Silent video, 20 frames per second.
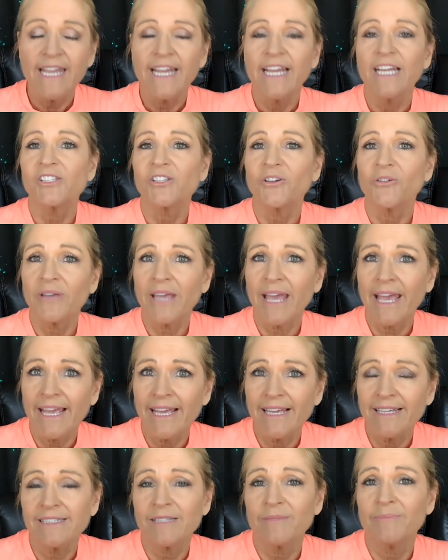It's
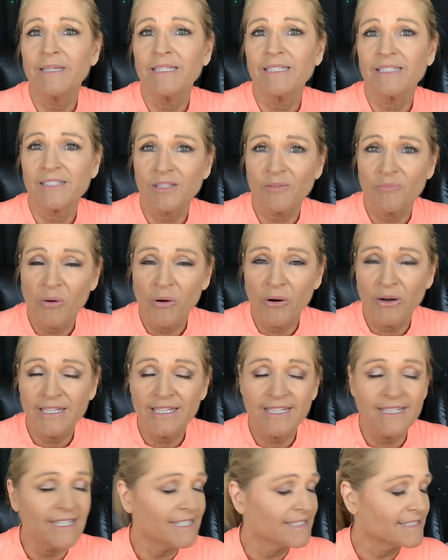okay to be
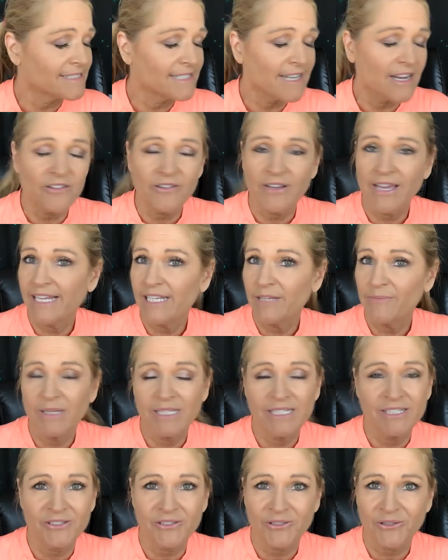disappointed. It's not okay to be
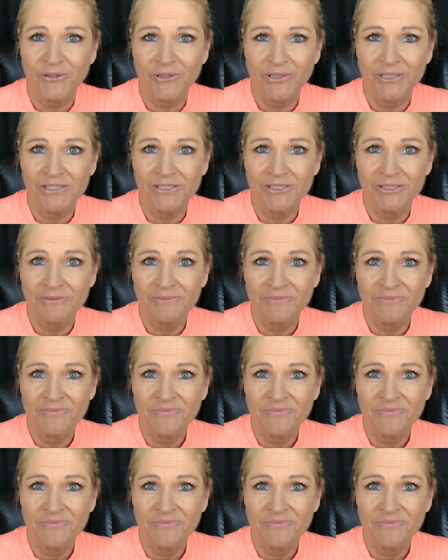discouraged.